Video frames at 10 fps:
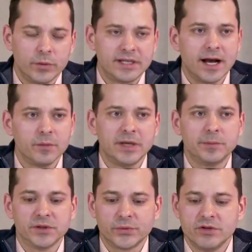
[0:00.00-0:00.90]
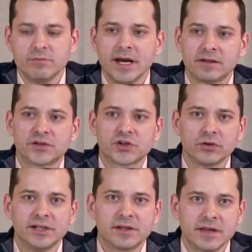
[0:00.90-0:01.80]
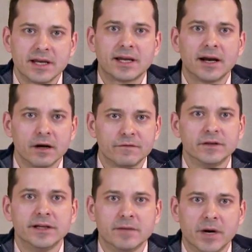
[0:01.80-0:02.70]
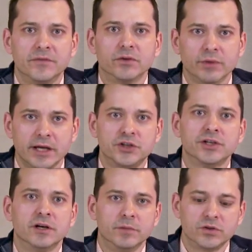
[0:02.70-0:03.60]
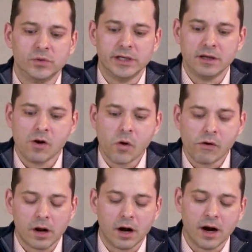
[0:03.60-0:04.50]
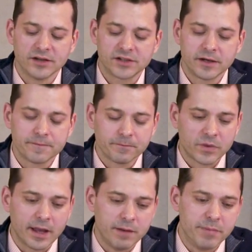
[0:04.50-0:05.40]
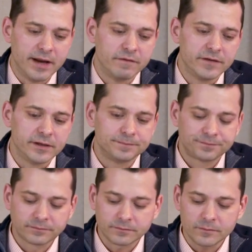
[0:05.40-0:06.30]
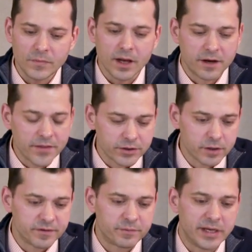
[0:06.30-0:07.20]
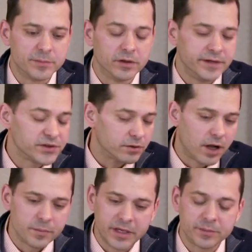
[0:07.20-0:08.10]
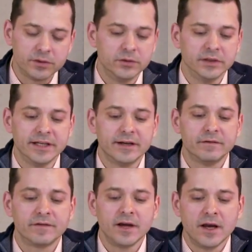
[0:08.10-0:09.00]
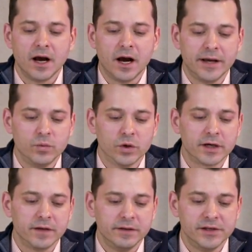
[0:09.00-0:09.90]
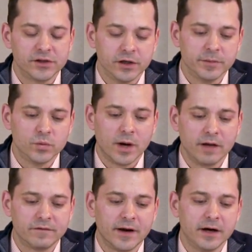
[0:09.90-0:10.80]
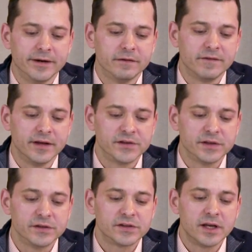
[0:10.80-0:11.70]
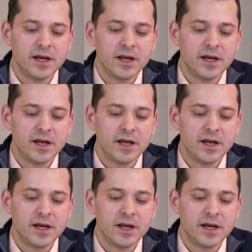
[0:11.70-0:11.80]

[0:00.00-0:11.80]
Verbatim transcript: what we tell people is when you make this choice, think carefully about the ratio between cost and benefit. Another group of people, and these are all people who live and work in these urban wildfire interfaces,